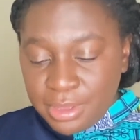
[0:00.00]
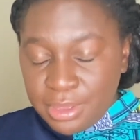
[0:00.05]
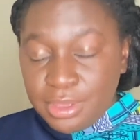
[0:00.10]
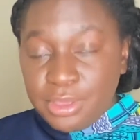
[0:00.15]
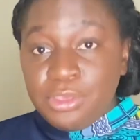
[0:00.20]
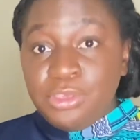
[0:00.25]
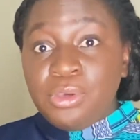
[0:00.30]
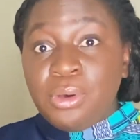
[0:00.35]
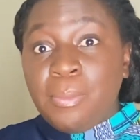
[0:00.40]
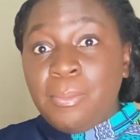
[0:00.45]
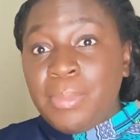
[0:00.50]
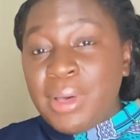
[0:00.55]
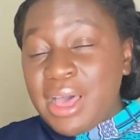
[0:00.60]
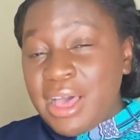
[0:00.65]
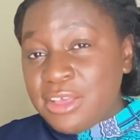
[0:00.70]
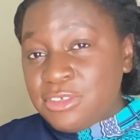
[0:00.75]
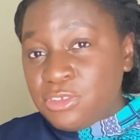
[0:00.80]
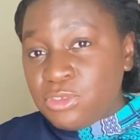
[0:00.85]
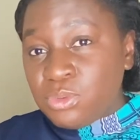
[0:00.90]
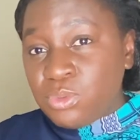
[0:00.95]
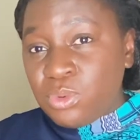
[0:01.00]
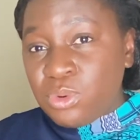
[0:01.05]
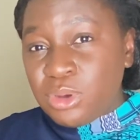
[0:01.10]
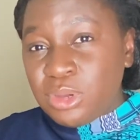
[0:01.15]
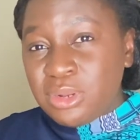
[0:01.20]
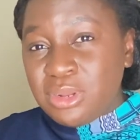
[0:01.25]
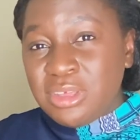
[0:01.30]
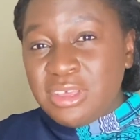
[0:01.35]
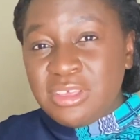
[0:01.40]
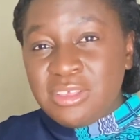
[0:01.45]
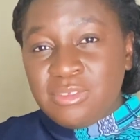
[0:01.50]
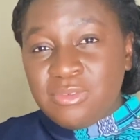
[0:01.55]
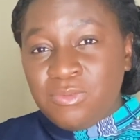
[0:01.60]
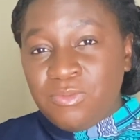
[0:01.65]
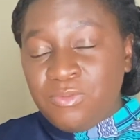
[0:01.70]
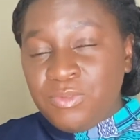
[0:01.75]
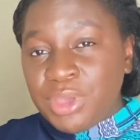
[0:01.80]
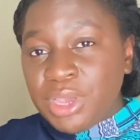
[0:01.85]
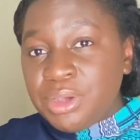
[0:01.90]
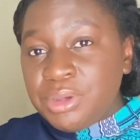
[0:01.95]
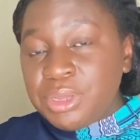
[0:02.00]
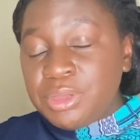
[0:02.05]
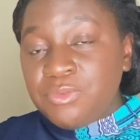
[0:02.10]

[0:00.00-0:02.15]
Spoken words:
Your password is very,